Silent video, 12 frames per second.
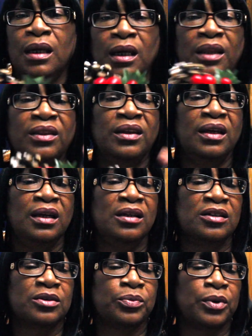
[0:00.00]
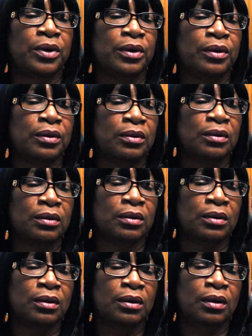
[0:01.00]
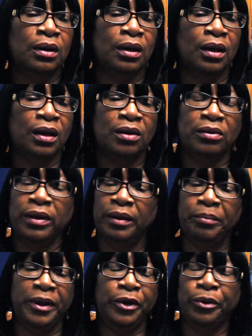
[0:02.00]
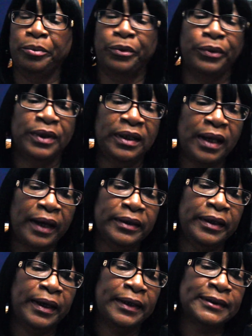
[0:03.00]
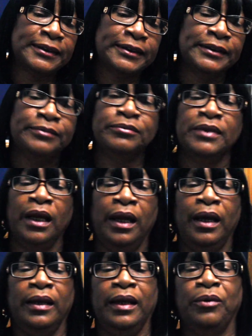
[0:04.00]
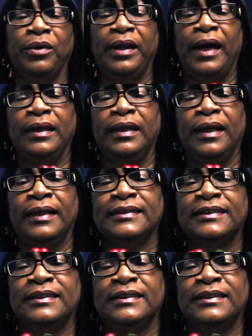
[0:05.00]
And these were, couldn't be no more than 99 cents. Yeah, they were 99